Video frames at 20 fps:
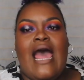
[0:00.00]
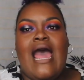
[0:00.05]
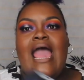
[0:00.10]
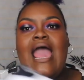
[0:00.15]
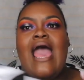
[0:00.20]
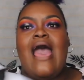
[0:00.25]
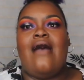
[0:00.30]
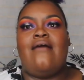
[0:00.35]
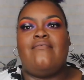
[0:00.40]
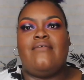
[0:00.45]
I
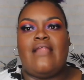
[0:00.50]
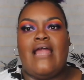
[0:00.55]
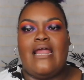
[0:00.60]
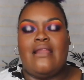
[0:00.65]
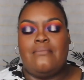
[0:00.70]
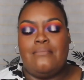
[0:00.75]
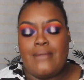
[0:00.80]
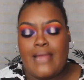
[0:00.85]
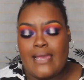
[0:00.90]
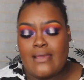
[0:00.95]
have a
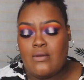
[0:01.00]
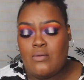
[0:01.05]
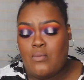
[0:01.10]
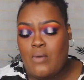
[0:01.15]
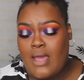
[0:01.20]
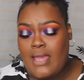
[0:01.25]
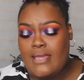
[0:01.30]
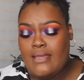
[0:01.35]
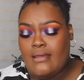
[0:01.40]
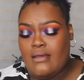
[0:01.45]
lot of black and
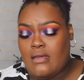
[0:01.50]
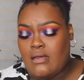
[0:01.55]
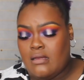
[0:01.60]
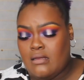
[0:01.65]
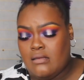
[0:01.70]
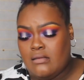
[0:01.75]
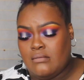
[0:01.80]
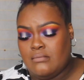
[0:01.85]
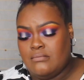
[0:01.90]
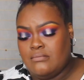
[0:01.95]
white
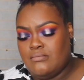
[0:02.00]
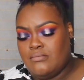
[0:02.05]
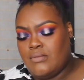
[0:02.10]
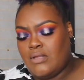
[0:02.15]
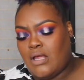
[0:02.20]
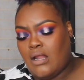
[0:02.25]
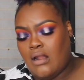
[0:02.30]
um,